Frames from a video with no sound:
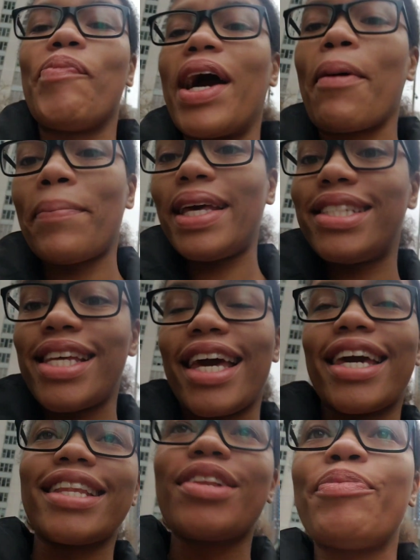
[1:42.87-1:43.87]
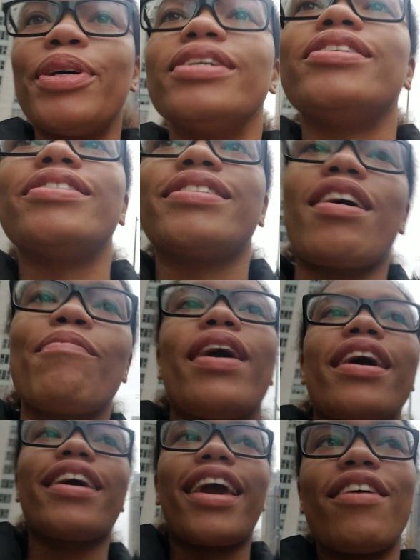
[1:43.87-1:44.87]
my, me taking the pills. I,
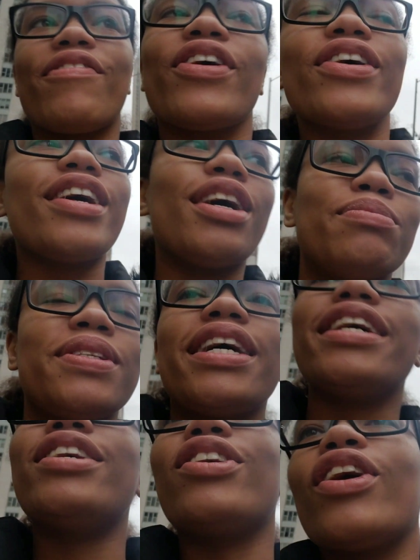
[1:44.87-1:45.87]
I gave her an update.